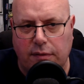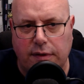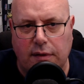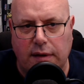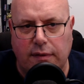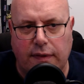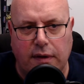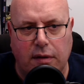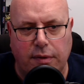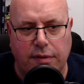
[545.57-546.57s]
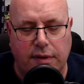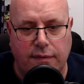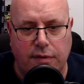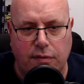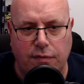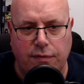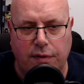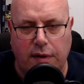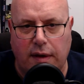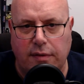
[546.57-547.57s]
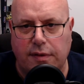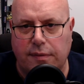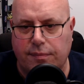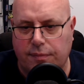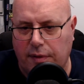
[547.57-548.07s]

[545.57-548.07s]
if you could leave it in the comments if you've actually